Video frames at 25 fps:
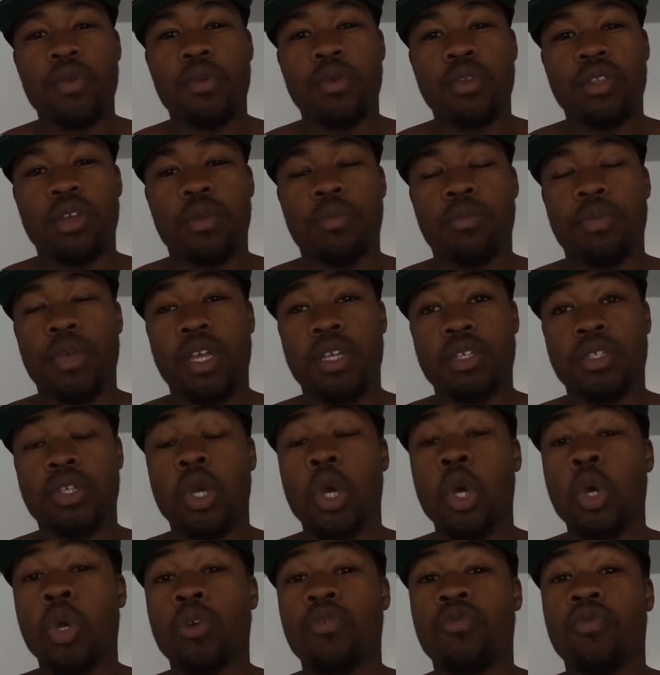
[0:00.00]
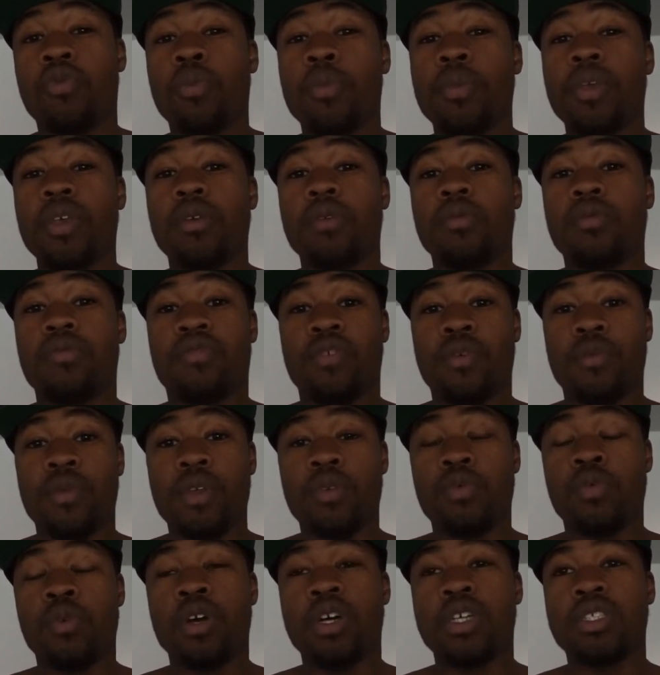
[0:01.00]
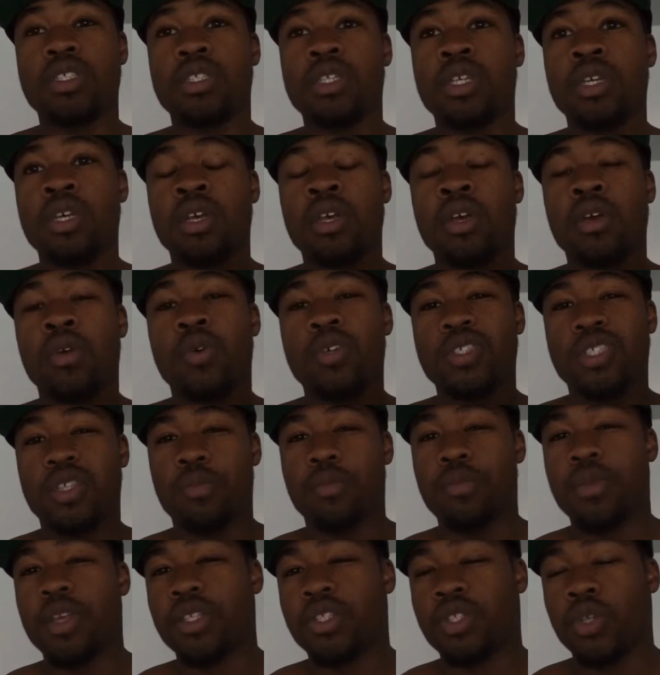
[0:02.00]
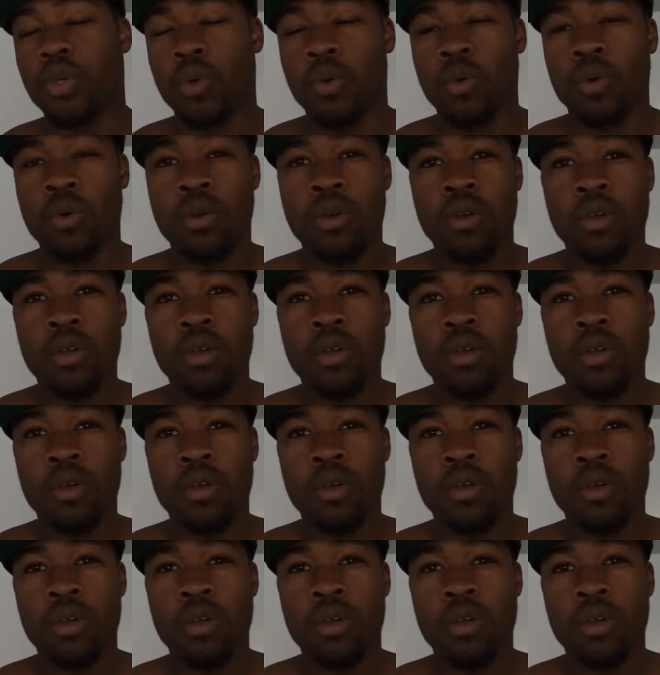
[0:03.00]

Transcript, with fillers: what the biggest hurdle for me for me was was the mental,